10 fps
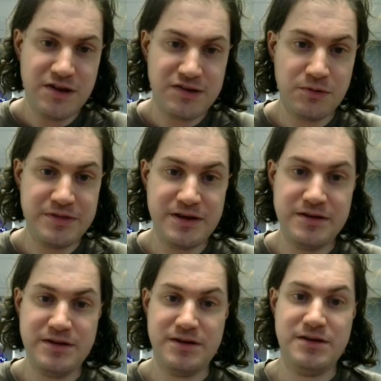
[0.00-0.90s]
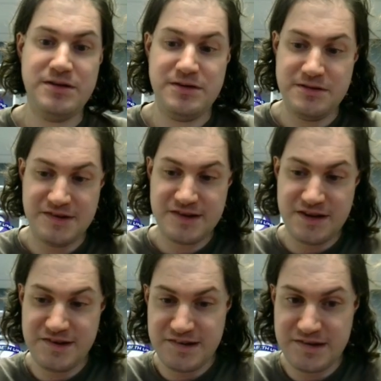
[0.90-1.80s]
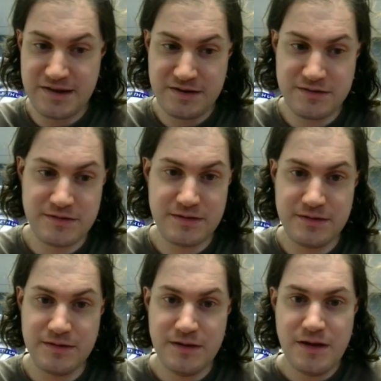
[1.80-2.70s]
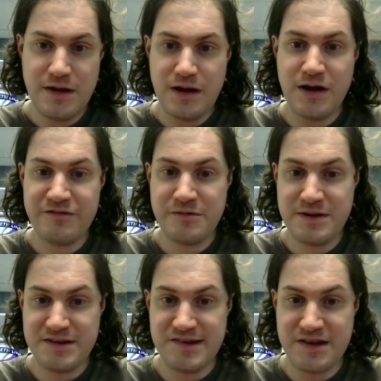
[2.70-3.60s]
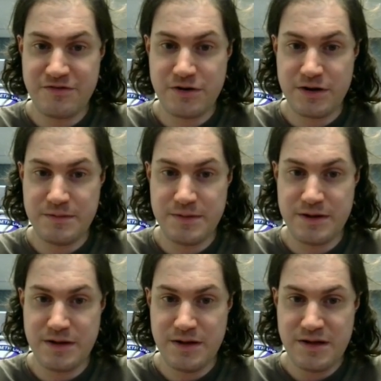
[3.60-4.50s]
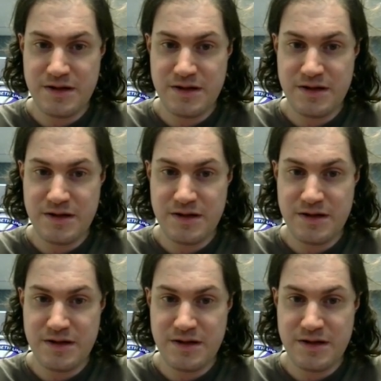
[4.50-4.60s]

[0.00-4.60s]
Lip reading: So the idea in this case is that the government is never going to be